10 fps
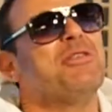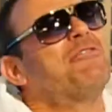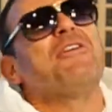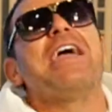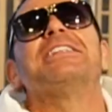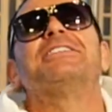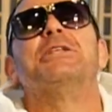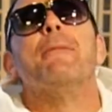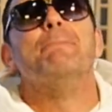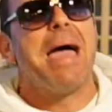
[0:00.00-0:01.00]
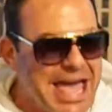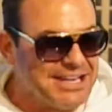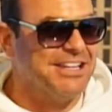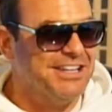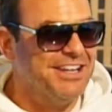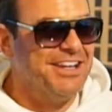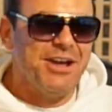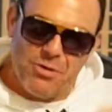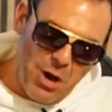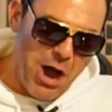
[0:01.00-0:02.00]
The fans demand. it, baby.
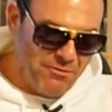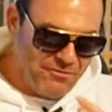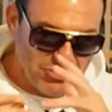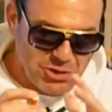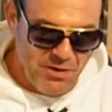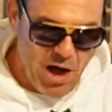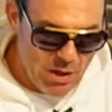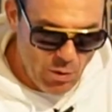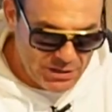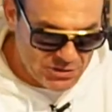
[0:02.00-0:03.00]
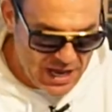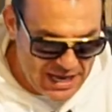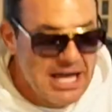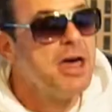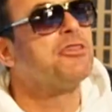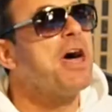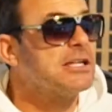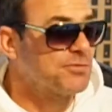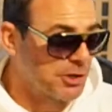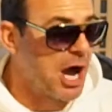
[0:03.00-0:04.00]
Well, first of all, I want to say
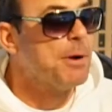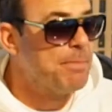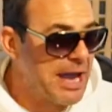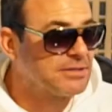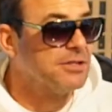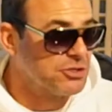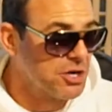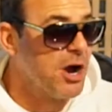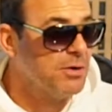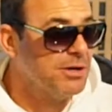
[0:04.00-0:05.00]
thanks for coming back to the show.